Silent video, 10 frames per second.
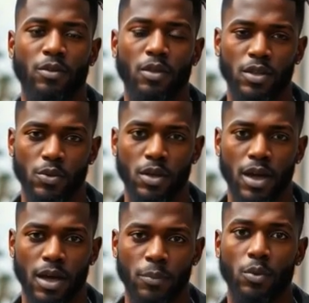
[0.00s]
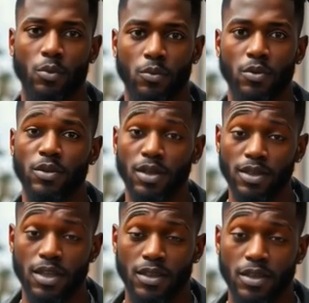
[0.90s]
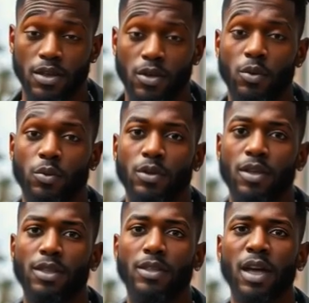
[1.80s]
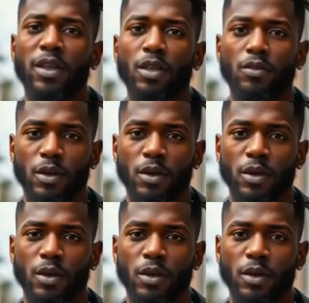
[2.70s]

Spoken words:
It's reliable, it's easy to use, and it's got enough